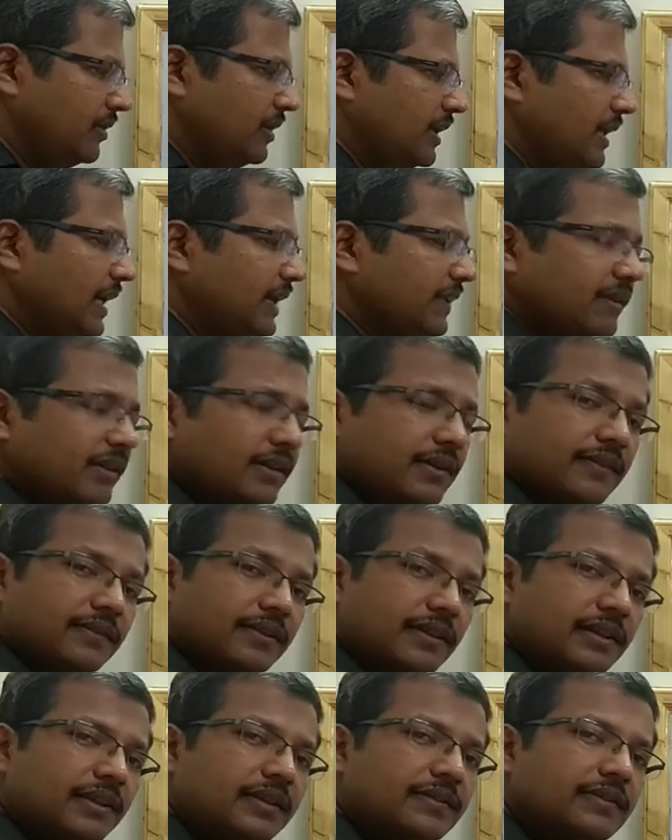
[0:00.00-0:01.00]
As a
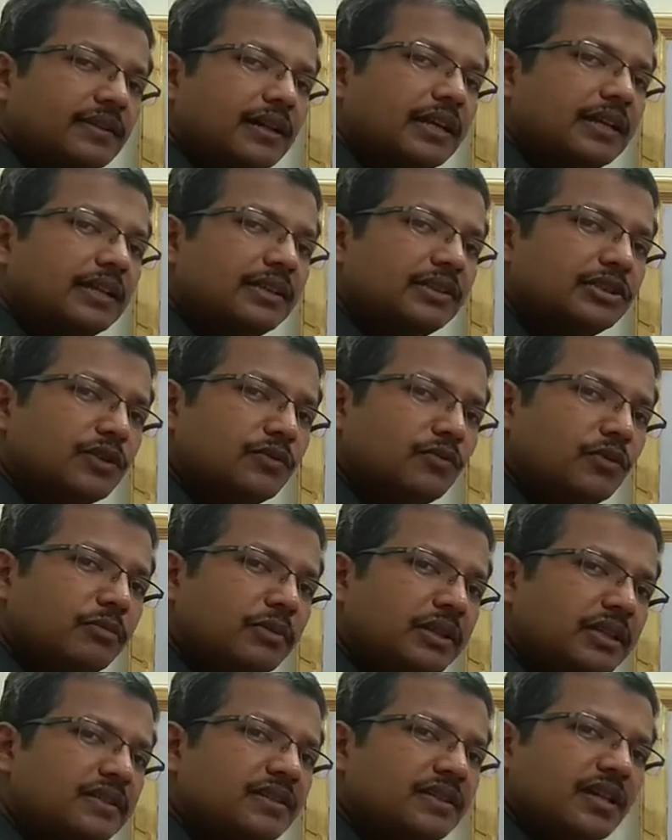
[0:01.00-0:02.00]
result, this hydrogen will
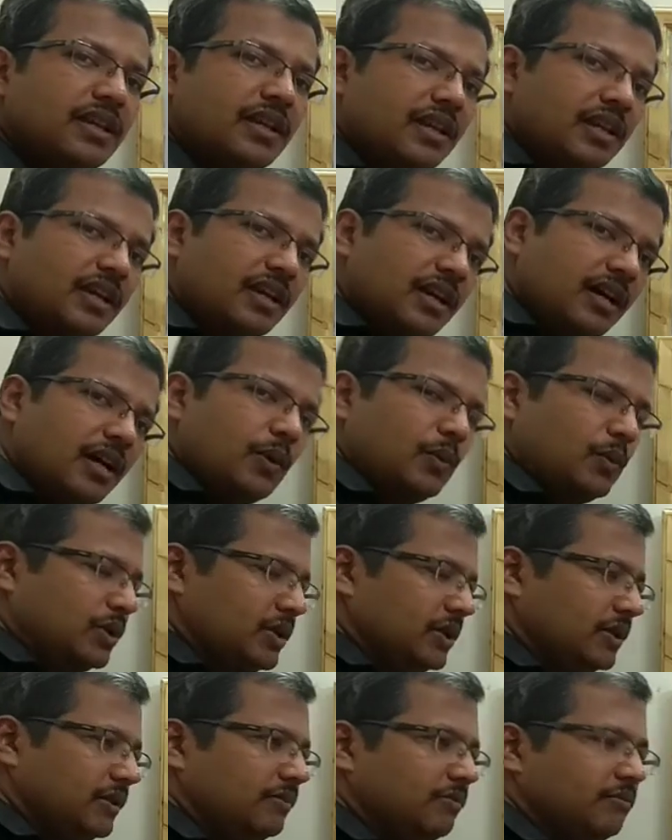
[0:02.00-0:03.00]
be staying out,
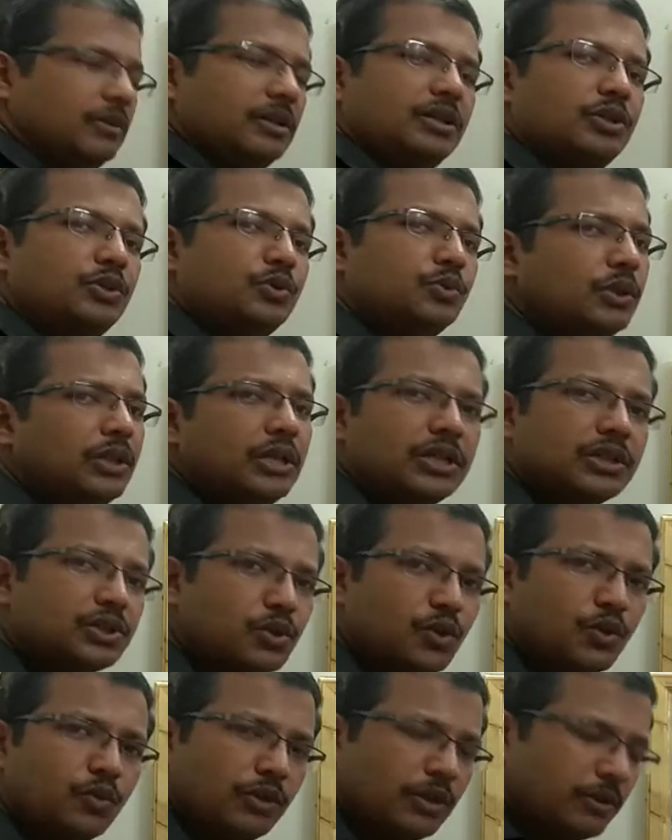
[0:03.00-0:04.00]
but 2
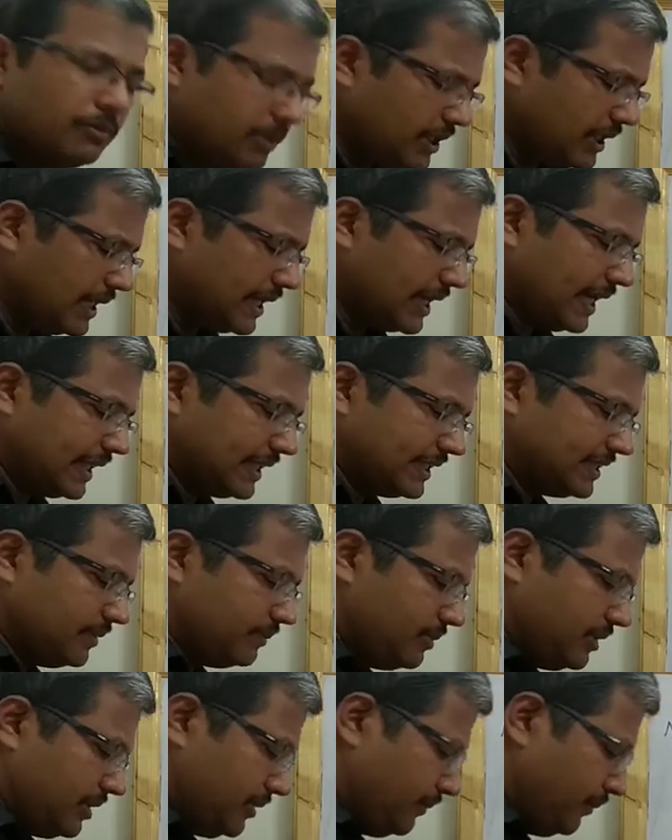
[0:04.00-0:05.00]
electrons will be
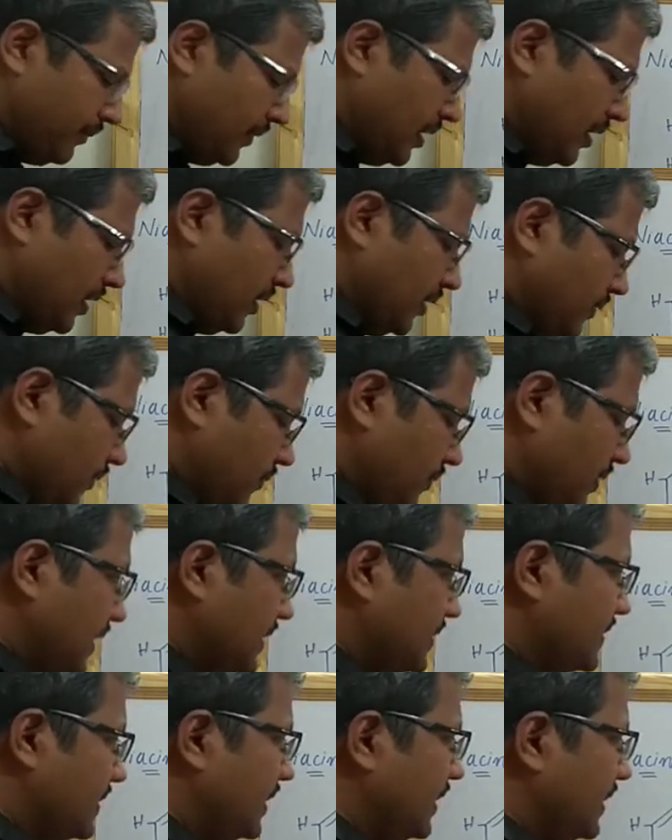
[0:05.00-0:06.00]
accepted. So we
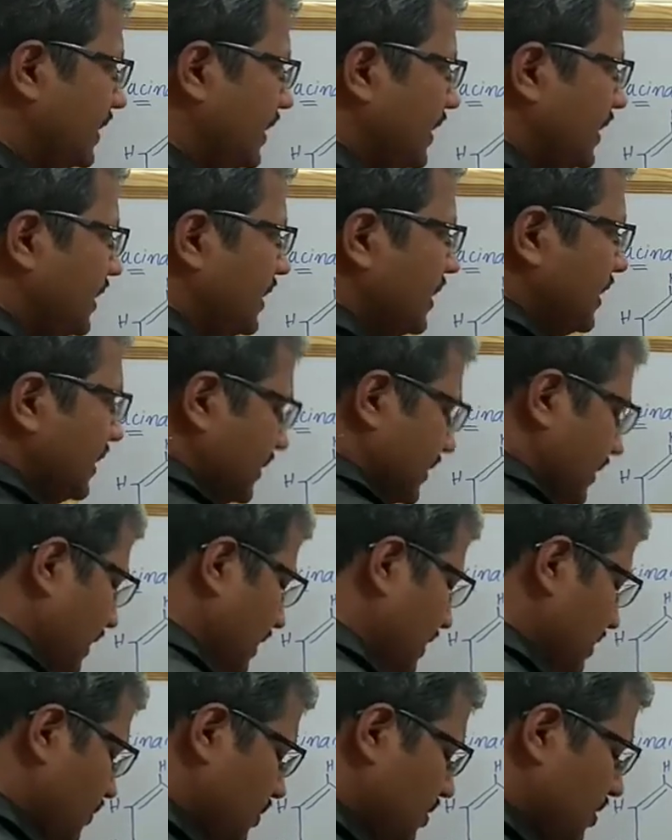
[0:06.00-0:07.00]
can see that the
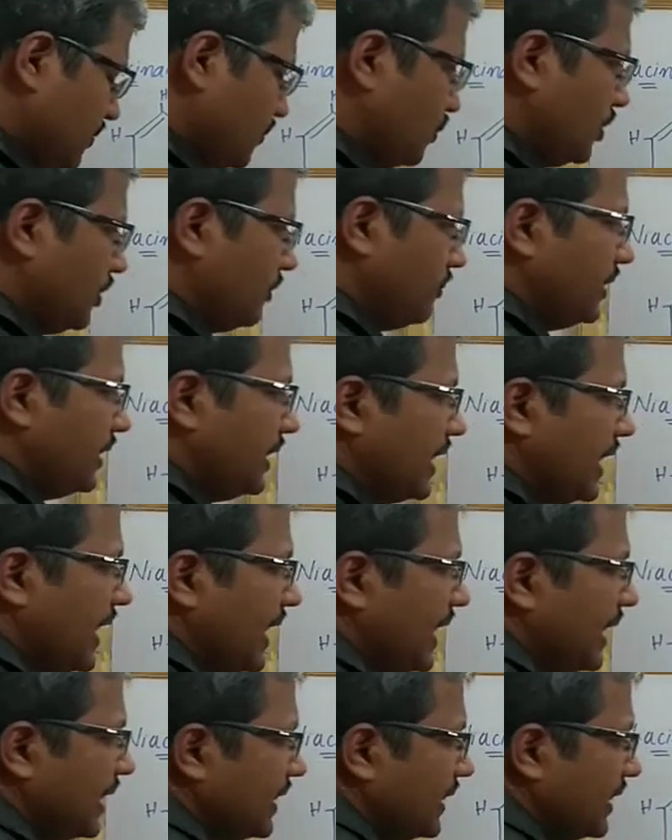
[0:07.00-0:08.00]
hydrogen will be
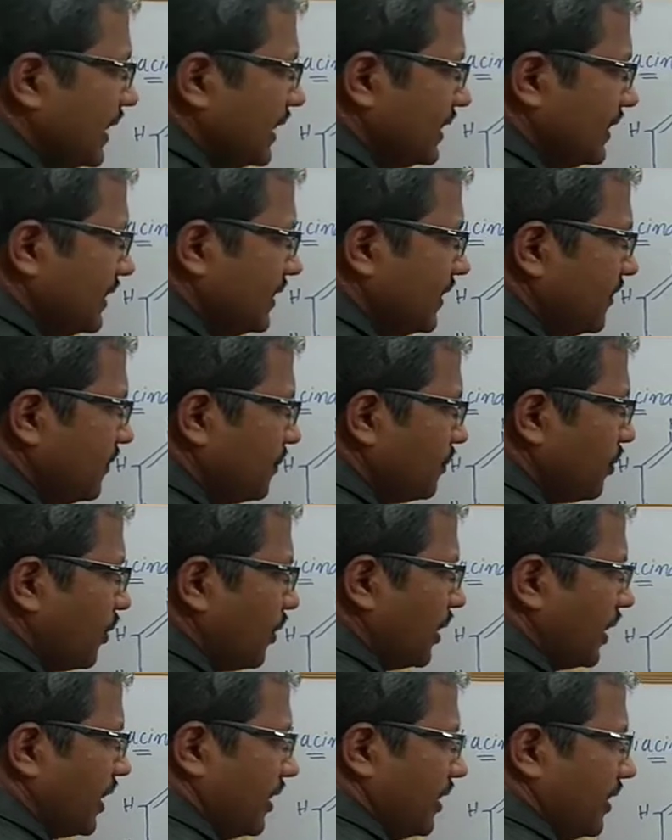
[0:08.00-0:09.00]
added at this
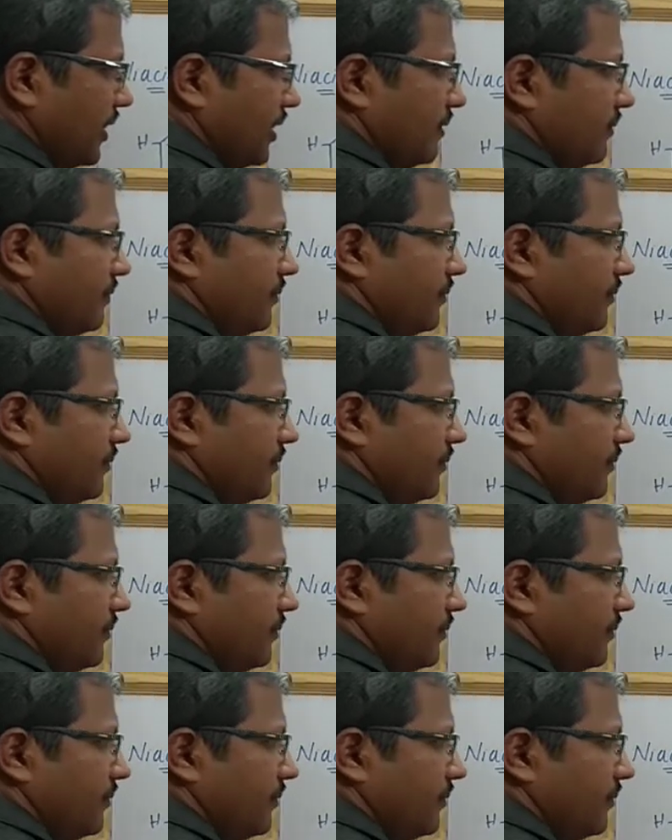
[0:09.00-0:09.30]
point.